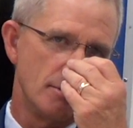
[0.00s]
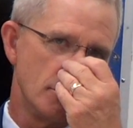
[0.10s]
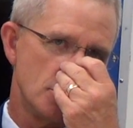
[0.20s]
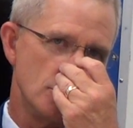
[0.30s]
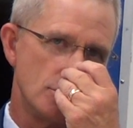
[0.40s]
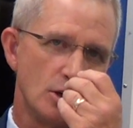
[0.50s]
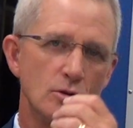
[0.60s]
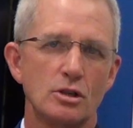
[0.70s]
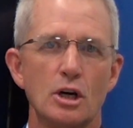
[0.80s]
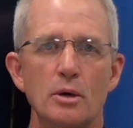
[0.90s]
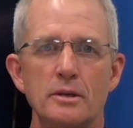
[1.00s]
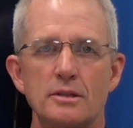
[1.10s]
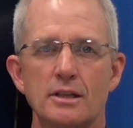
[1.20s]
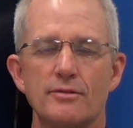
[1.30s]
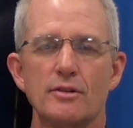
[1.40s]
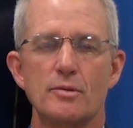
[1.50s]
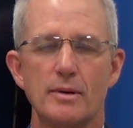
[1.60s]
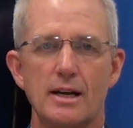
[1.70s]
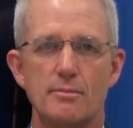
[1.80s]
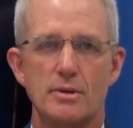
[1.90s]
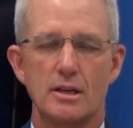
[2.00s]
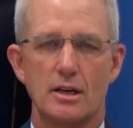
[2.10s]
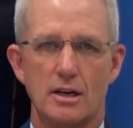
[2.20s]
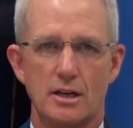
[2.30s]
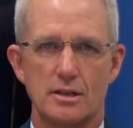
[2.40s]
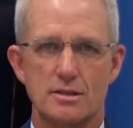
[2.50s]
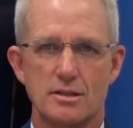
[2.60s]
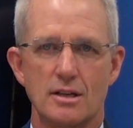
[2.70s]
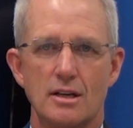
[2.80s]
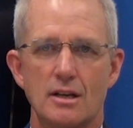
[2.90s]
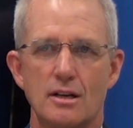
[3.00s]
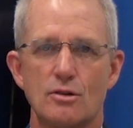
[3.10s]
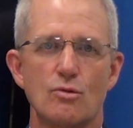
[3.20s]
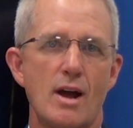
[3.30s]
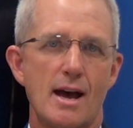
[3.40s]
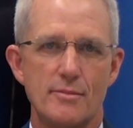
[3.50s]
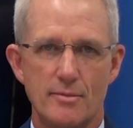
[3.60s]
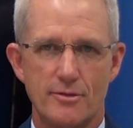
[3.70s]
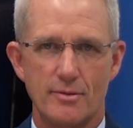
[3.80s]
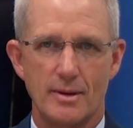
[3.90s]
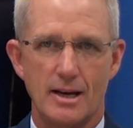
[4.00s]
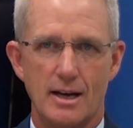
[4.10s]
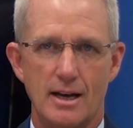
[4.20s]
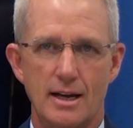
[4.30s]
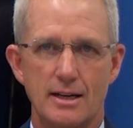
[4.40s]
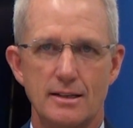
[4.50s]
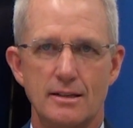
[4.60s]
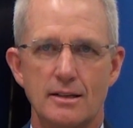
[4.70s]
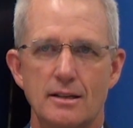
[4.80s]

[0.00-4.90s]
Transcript: But you don't go and give everybody big hugs, grab them from behind,